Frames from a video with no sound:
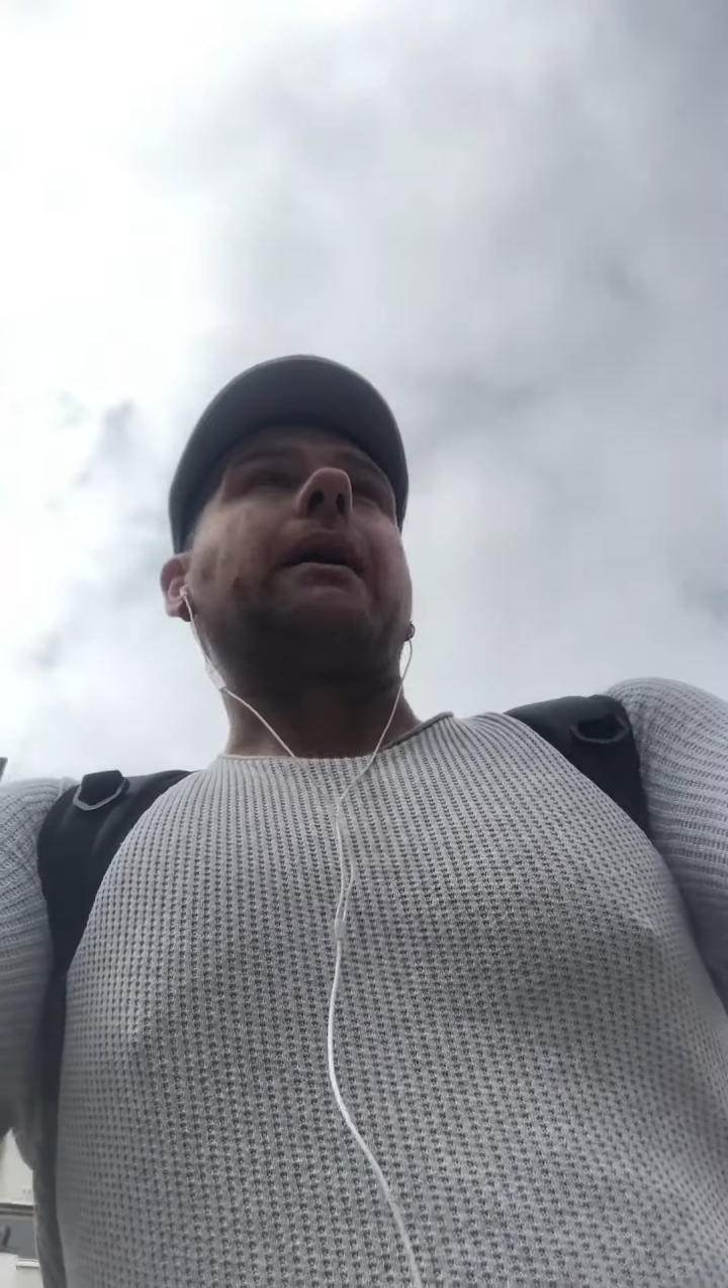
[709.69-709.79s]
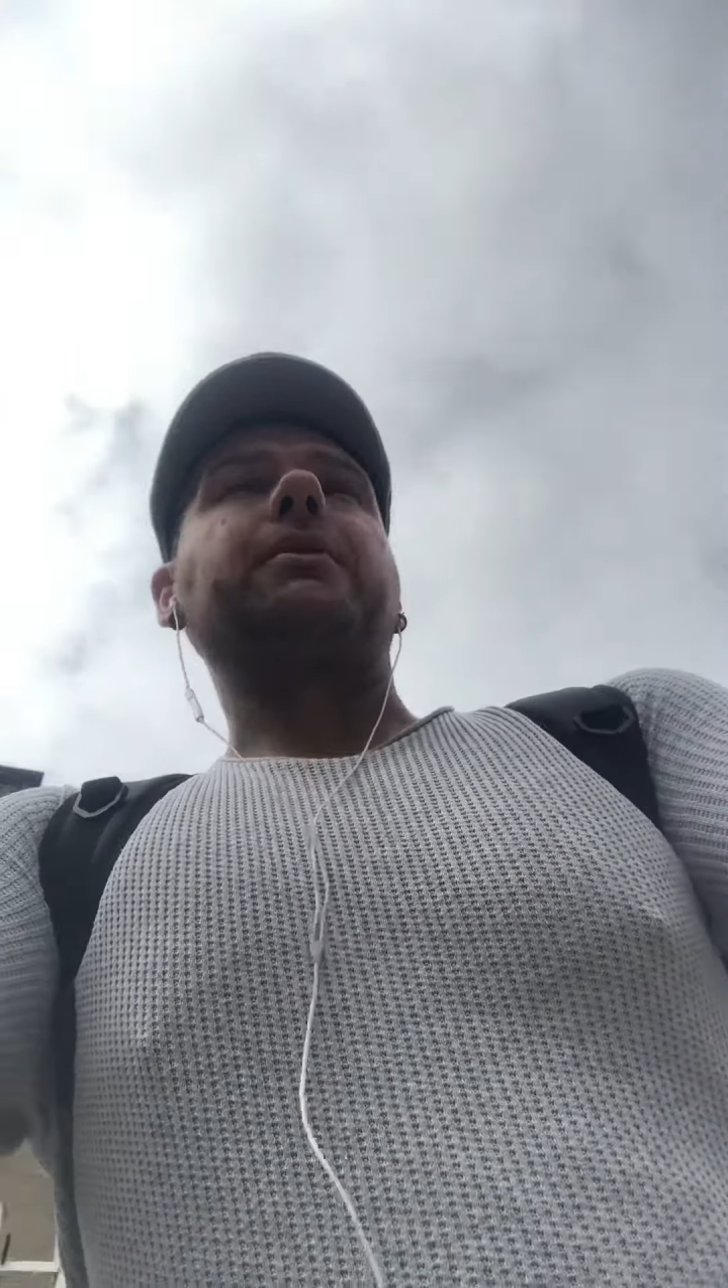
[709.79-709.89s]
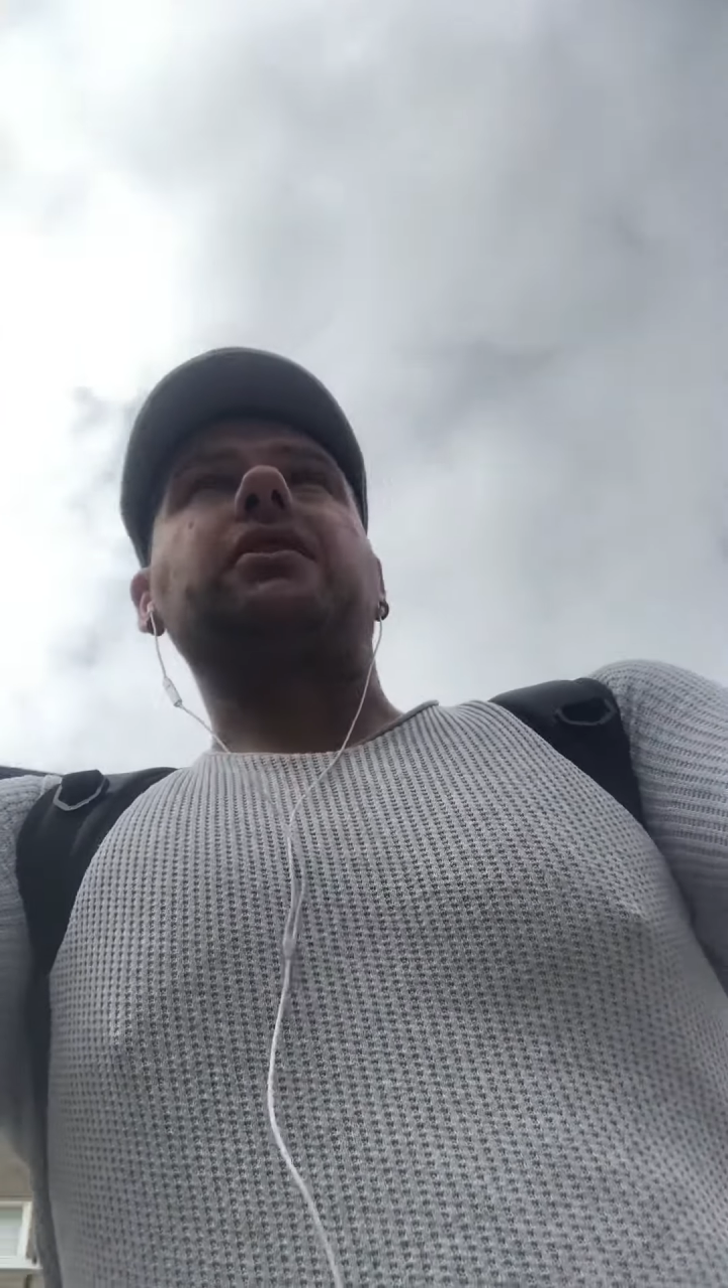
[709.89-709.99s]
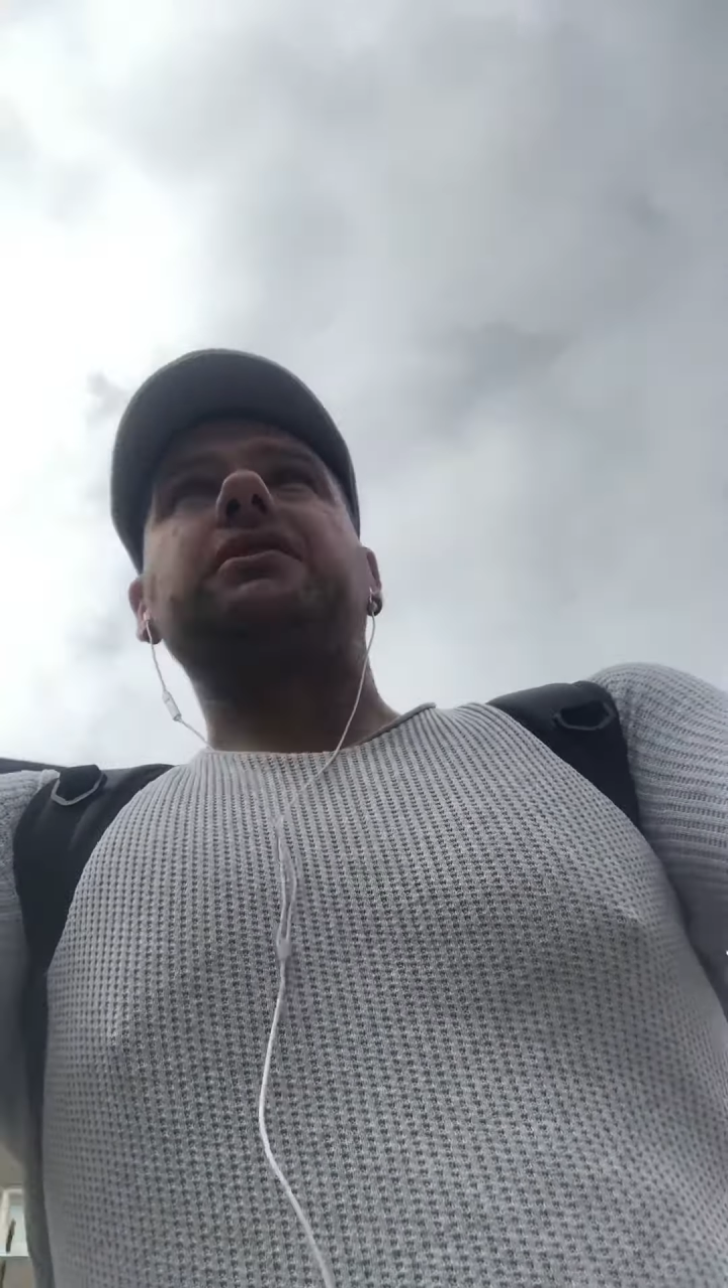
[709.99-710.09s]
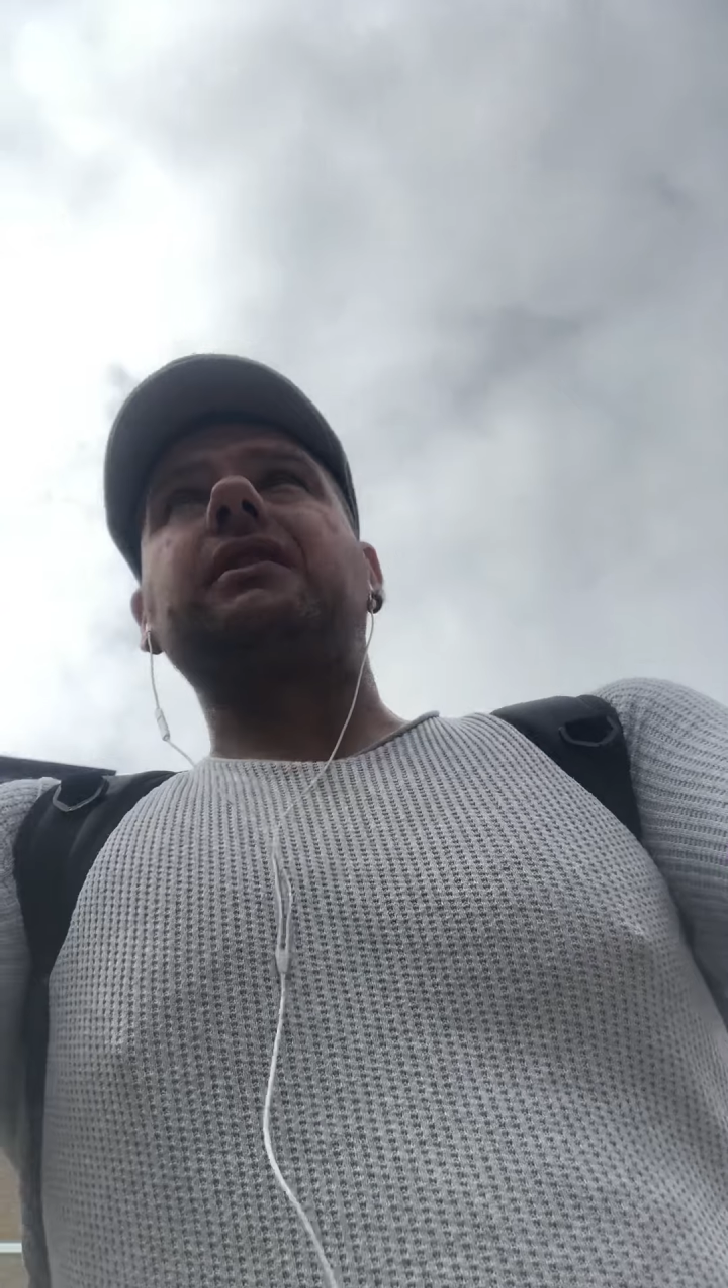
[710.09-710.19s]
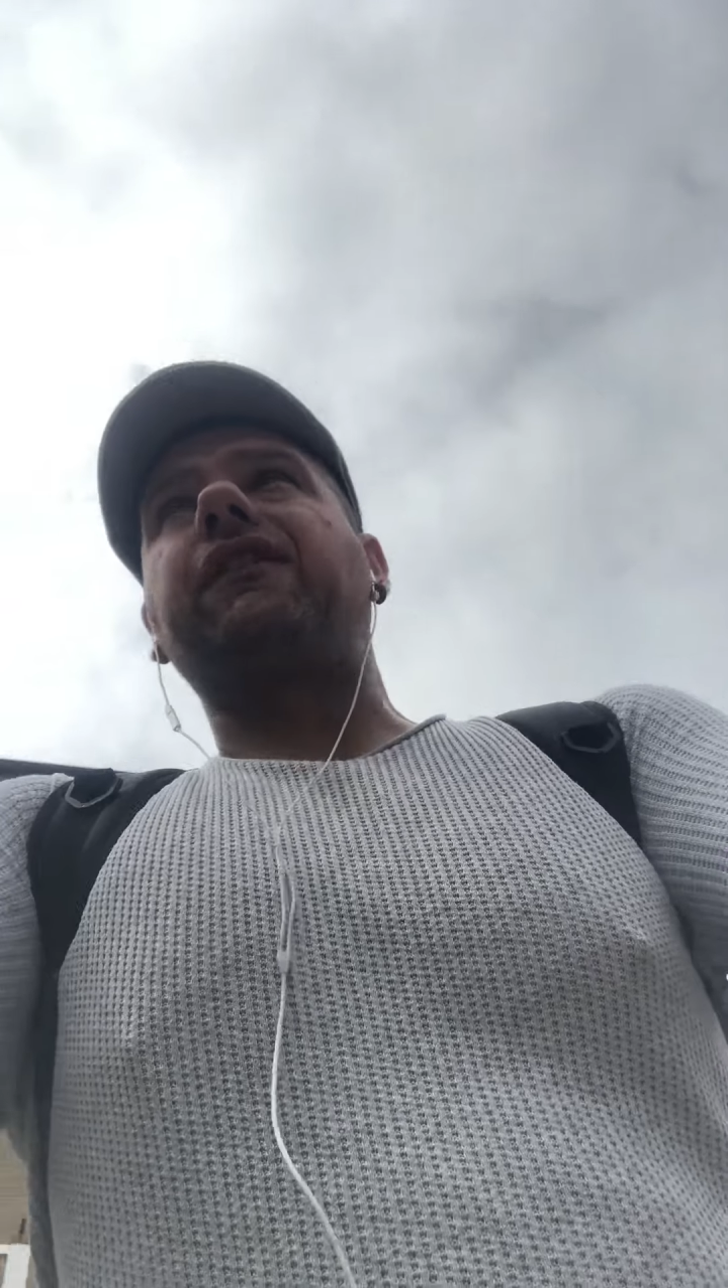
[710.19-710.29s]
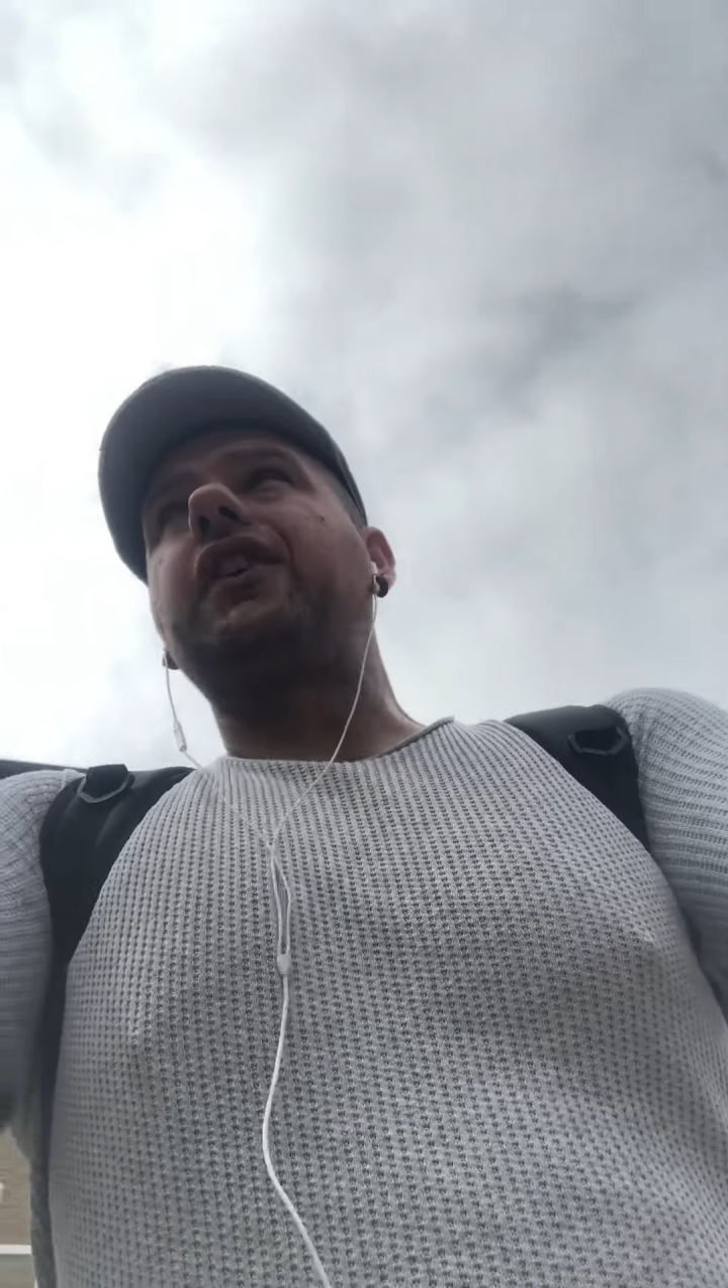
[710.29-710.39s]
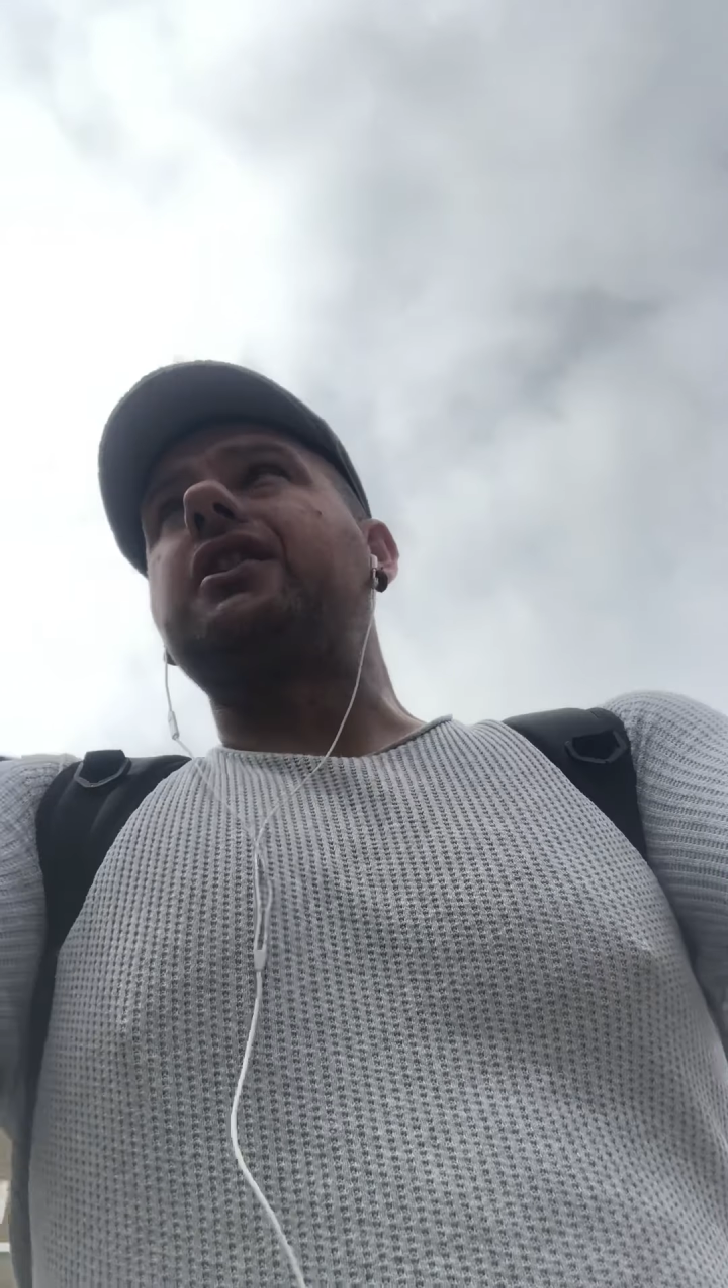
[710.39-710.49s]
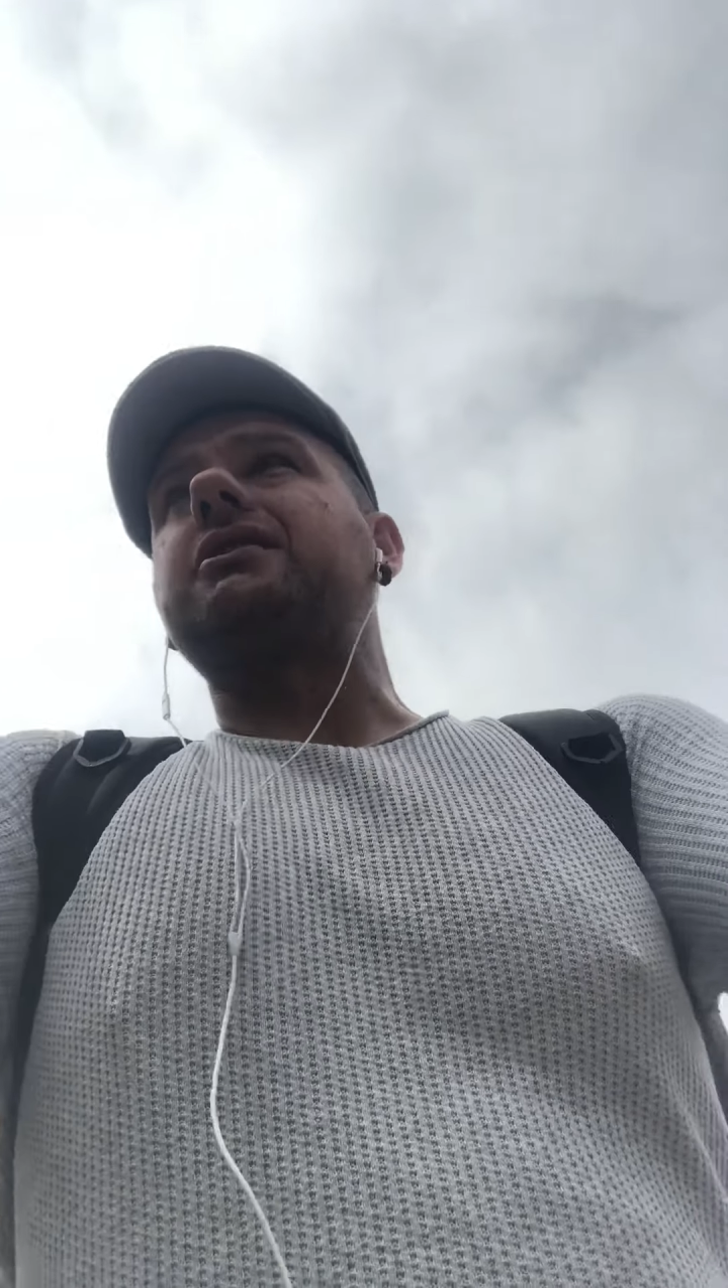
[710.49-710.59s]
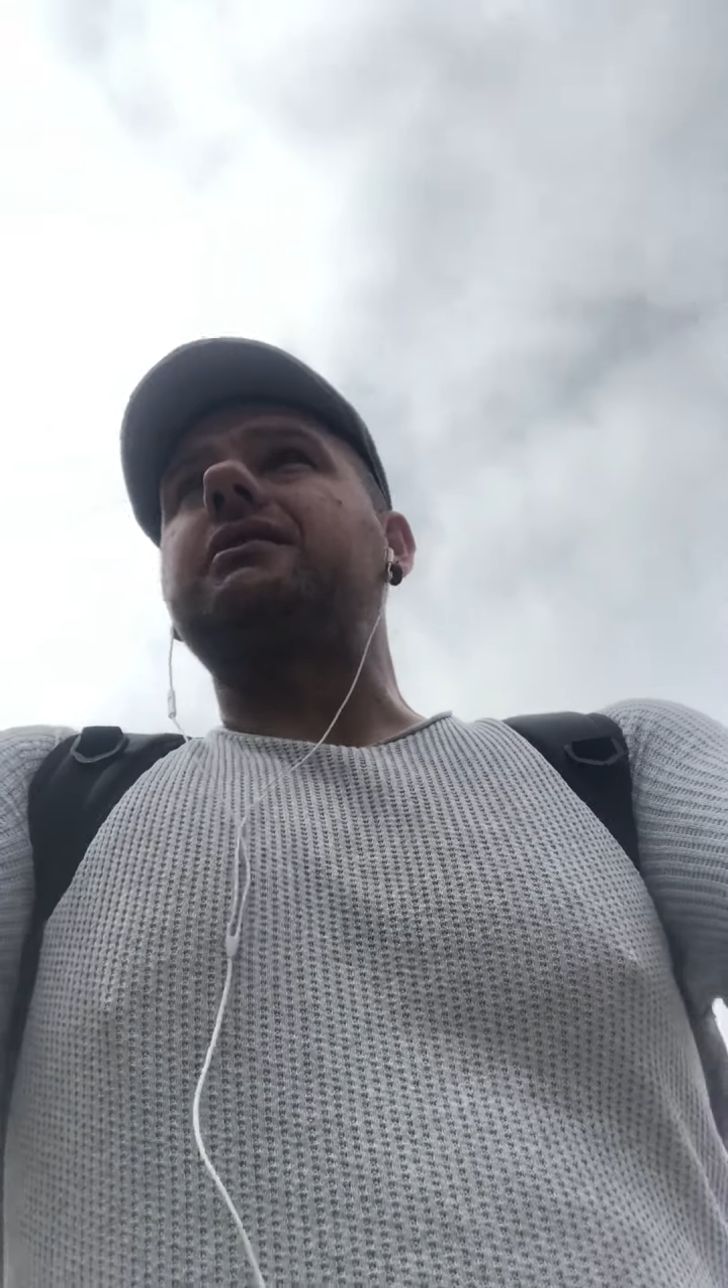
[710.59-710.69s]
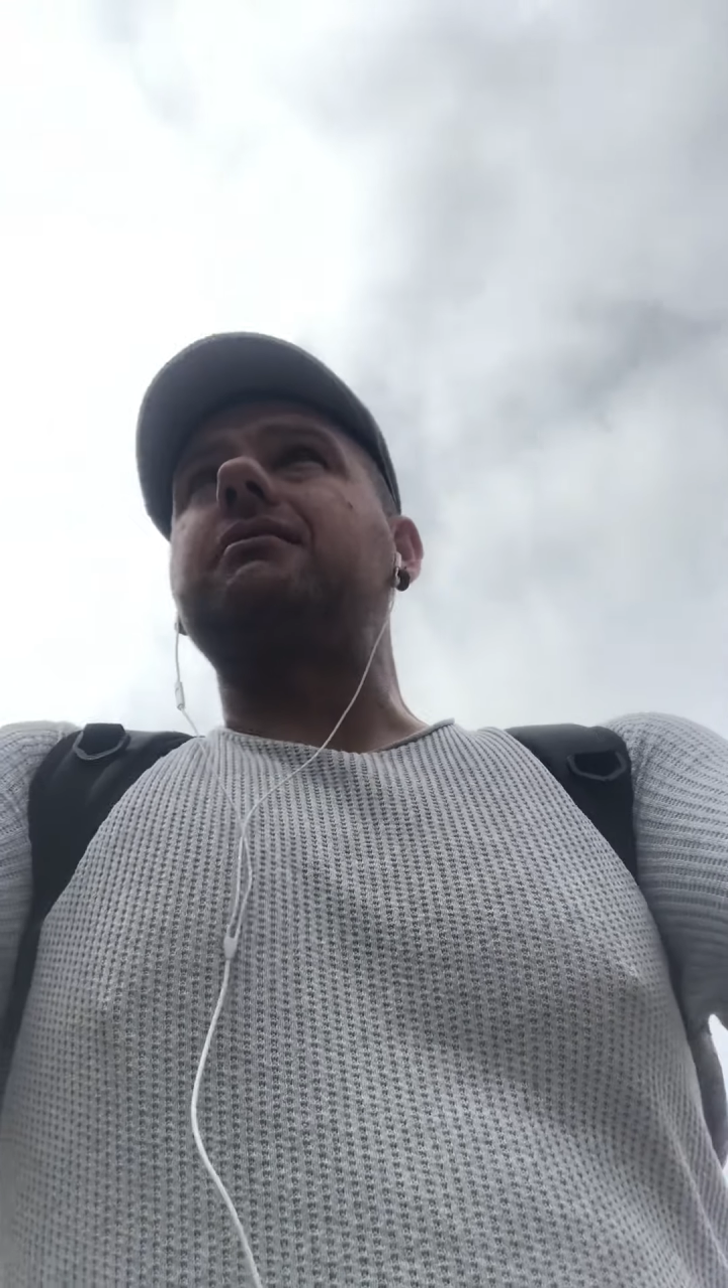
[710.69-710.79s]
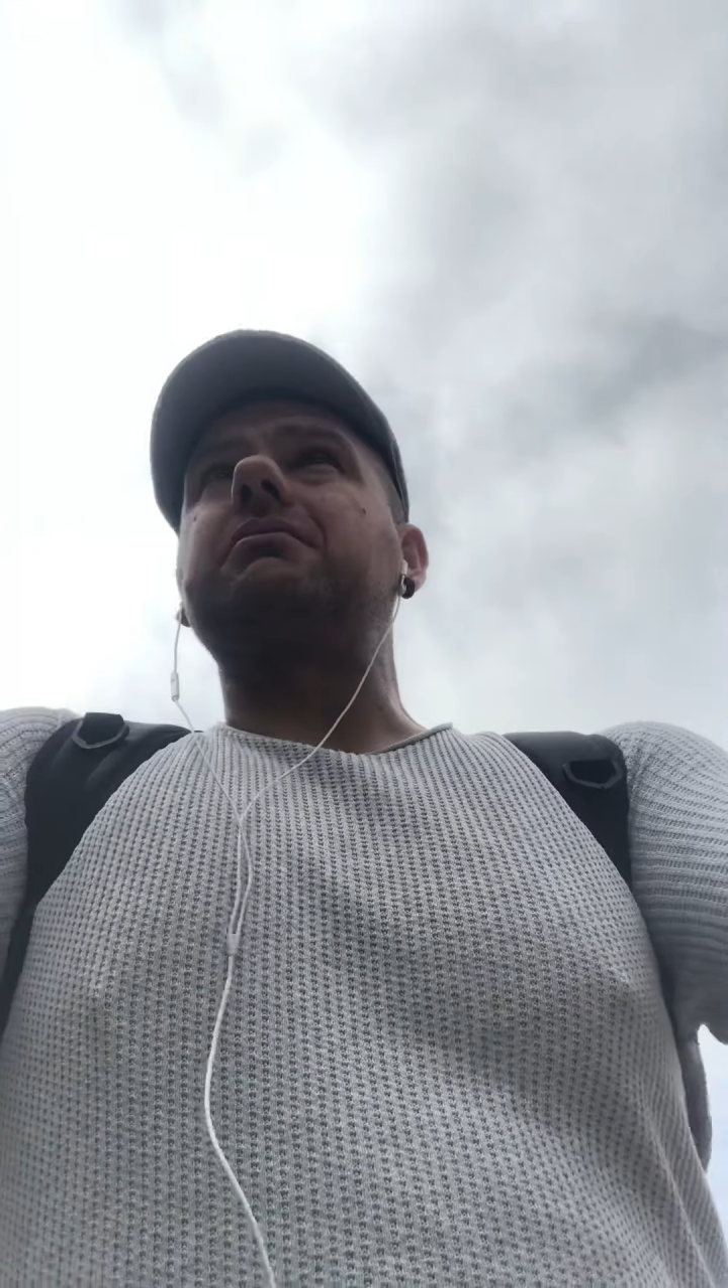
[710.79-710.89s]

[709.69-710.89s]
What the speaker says: because first